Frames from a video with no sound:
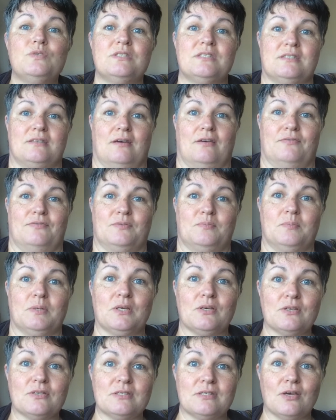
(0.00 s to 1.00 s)
stuffs,
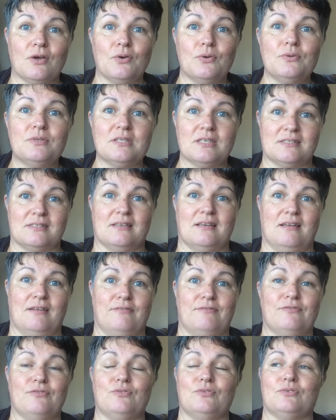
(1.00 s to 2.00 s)
because who doesn't
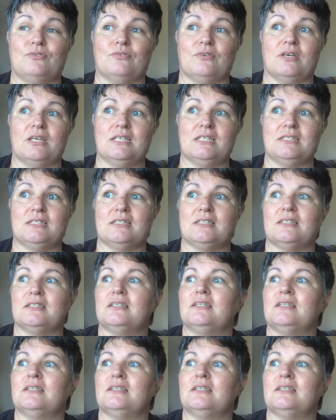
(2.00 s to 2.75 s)
love food, right?